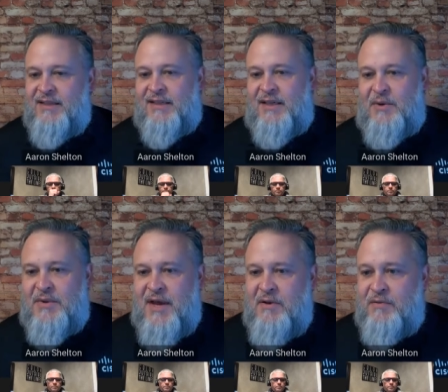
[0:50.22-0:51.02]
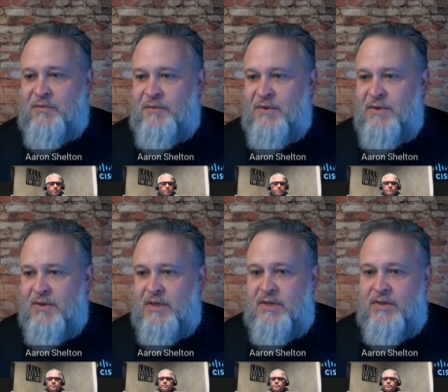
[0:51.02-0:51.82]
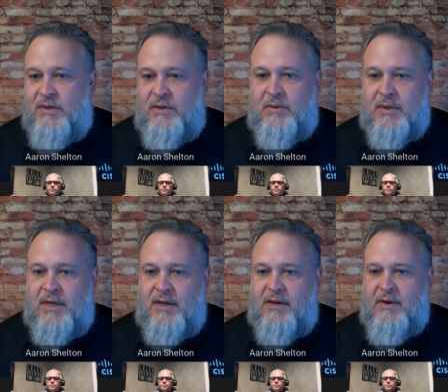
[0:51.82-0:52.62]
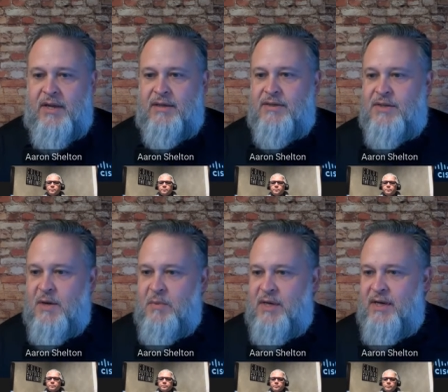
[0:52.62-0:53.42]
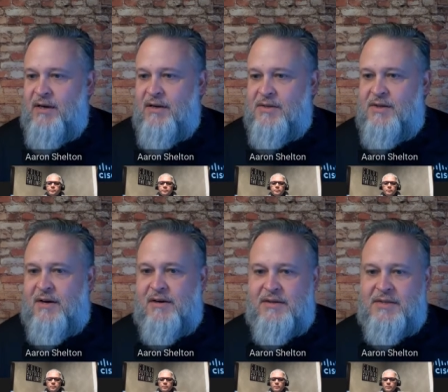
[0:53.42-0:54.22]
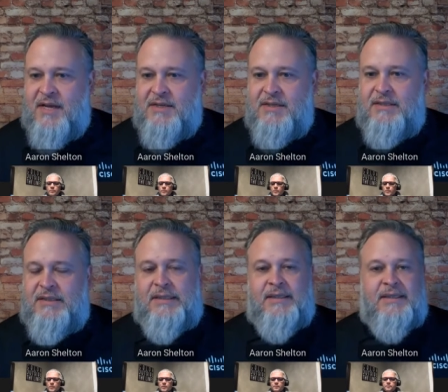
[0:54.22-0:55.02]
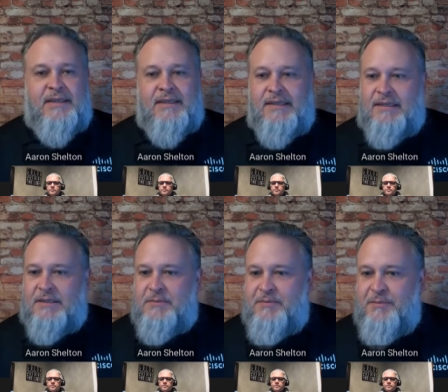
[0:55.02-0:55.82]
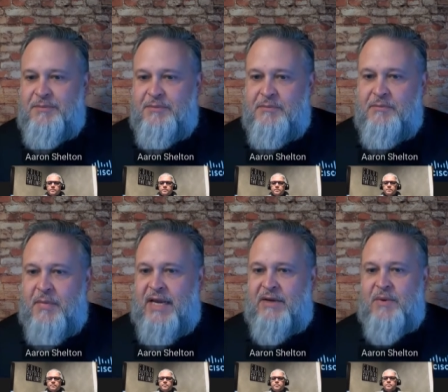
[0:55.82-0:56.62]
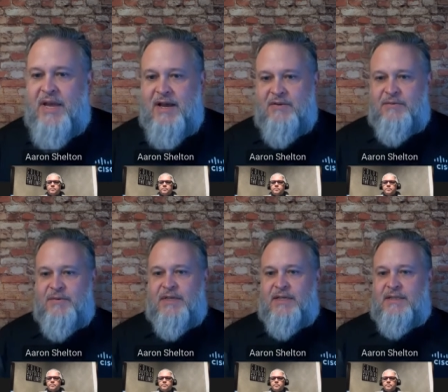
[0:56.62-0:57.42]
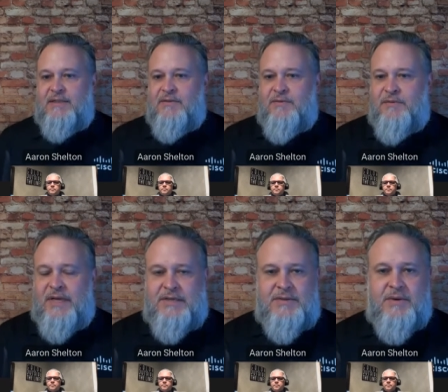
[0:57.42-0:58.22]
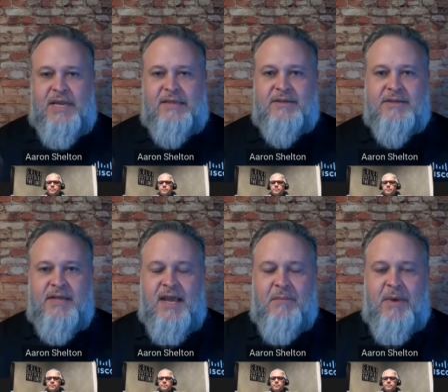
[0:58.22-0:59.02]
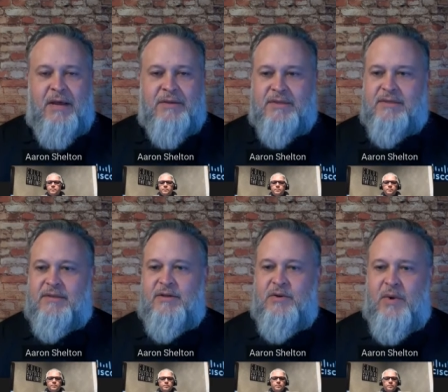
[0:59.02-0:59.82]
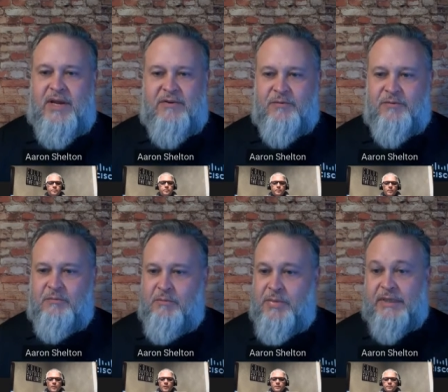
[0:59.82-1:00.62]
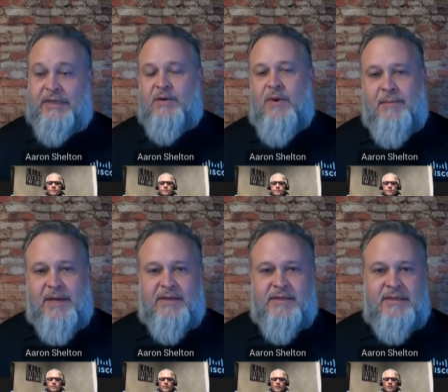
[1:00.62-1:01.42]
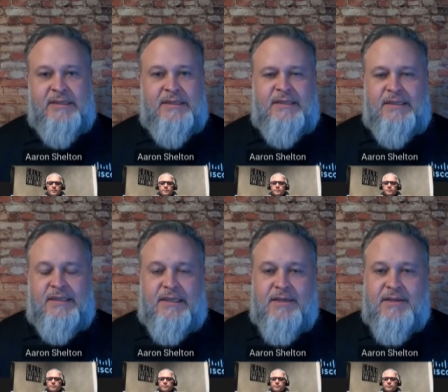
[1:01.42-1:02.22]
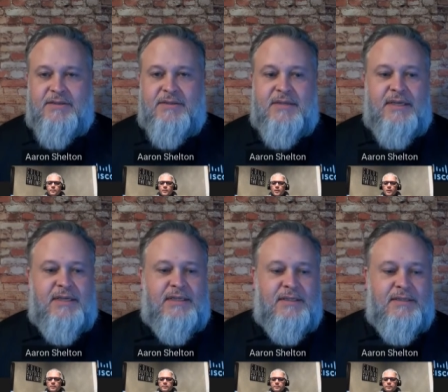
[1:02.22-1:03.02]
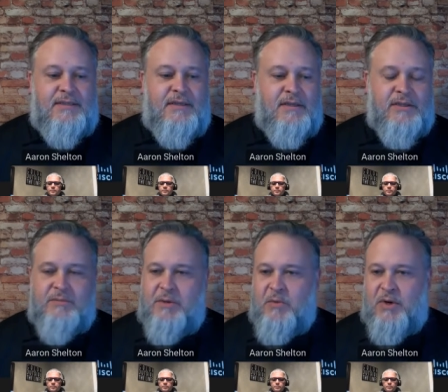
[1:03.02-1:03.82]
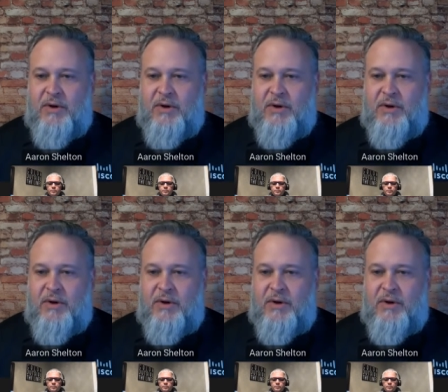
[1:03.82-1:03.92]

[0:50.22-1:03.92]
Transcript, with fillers: Uh, without further ado, we're going to go ahead and jump in here and start our discussion. Um, Mike, we have uh, Flex 3 that just came out. This is a new way of building WebEx uh, that's uh, a little bit more